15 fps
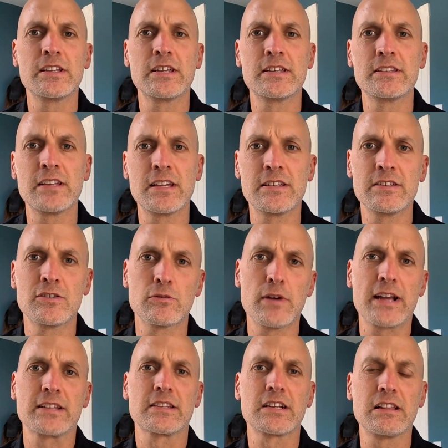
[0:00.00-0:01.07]
and
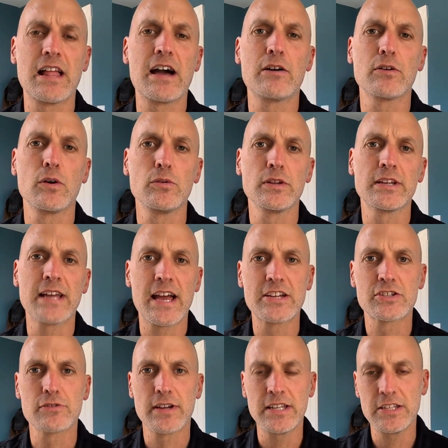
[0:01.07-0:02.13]
direct cloud-only
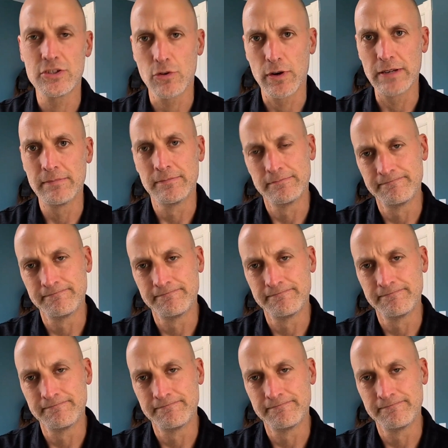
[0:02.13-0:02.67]
Azure AD join.